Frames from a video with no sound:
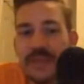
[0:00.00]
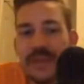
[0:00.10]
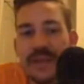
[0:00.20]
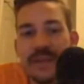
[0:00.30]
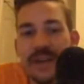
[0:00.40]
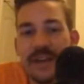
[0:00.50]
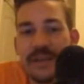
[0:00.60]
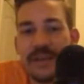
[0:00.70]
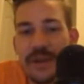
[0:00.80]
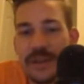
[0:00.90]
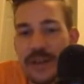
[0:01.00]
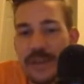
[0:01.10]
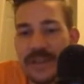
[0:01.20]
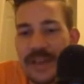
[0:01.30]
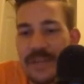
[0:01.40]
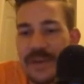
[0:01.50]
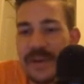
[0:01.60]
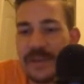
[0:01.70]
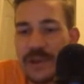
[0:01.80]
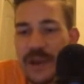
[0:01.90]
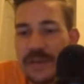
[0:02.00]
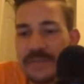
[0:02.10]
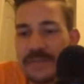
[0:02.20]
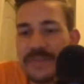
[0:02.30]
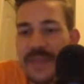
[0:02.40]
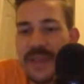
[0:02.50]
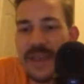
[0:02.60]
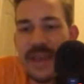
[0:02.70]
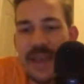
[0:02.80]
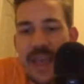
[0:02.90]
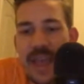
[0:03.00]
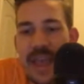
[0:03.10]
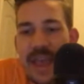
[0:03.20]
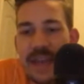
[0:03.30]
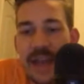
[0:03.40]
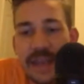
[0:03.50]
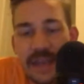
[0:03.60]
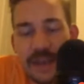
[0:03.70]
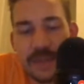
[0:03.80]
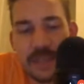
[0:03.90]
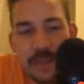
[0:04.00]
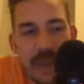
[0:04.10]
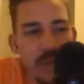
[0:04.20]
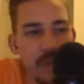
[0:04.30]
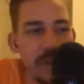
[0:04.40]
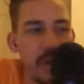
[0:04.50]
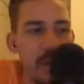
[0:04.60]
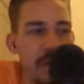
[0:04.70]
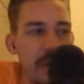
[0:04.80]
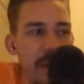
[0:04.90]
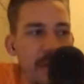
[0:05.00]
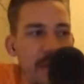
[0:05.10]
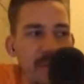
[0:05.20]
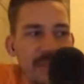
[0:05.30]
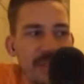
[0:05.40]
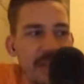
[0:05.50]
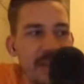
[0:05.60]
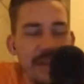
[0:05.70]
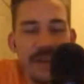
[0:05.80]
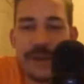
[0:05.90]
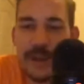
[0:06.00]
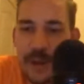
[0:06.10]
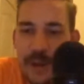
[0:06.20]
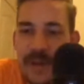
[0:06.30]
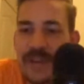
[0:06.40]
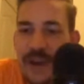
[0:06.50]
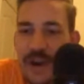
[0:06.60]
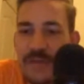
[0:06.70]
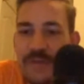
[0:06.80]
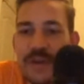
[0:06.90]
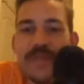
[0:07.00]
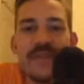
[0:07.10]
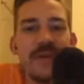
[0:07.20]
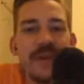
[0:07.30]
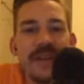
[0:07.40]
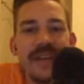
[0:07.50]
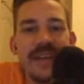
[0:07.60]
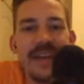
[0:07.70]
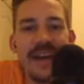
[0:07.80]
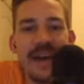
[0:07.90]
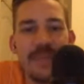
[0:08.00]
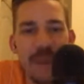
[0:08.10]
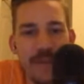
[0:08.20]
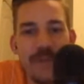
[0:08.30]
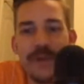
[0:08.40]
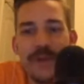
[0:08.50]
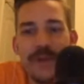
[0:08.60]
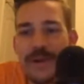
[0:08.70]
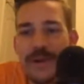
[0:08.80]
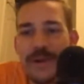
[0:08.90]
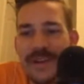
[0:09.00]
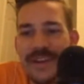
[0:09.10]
Not doing a great job at that, but I'm trying. And I get up to the pay the window, and the woman's like, you know what? The car in front of you paid for your order.